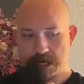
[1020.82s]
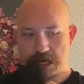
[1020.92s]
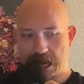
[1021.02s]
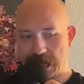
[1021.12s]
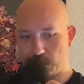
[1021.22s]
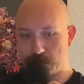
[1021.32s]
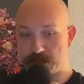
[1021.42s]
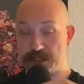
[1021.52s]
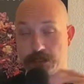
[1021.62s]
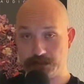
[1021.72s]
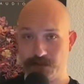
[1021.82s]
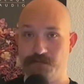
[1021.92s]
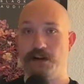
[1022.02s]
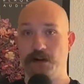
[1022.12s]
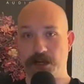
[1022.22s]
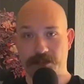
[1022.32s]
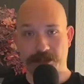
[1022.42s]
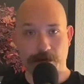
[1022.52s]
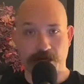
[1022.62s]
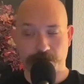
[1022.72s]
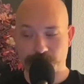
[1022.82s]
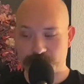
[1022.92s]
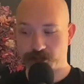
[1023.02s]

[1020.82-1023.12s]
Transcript: And with the Delta variant coming, which